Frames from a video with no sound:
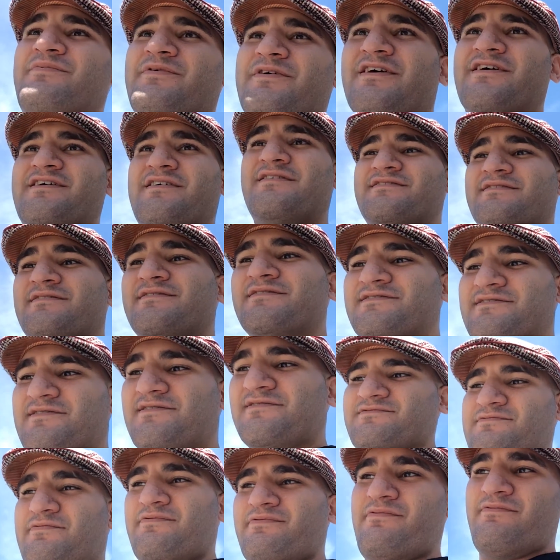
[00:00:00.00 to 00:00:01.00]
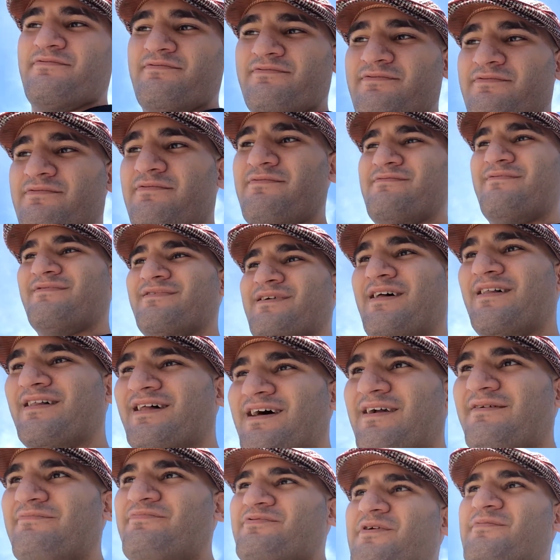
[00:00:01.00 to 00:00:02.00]
because a
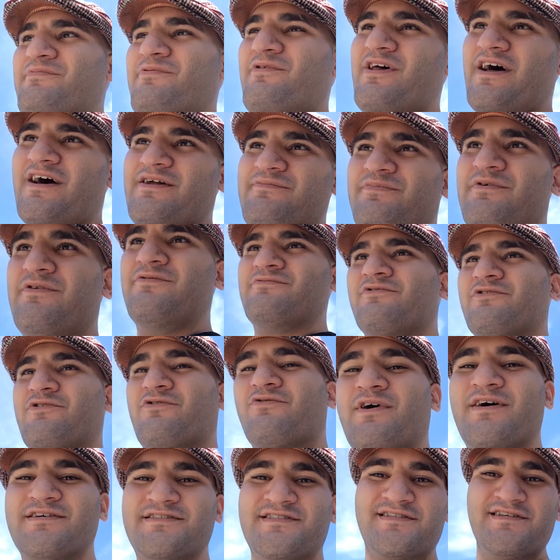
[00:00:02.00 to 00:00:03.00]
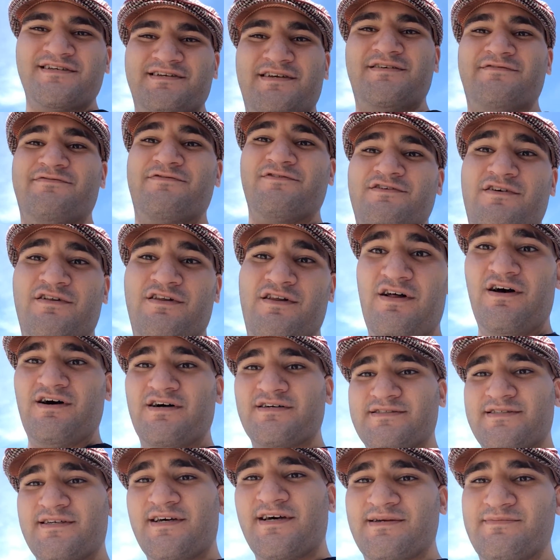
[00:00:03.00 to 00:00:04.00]
lot of people have been requesting it for a
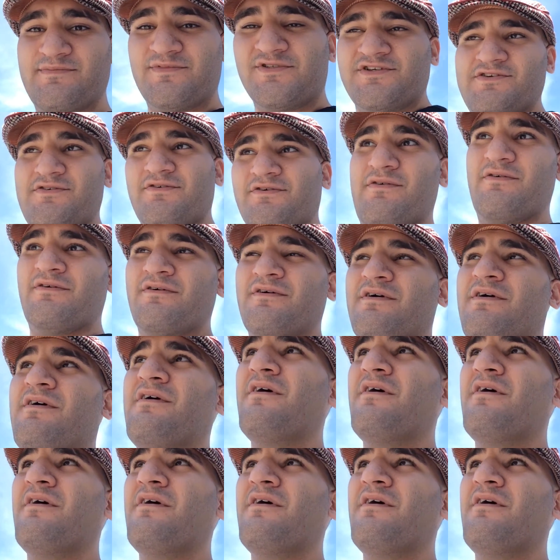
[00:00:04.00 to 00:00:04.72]
long time too.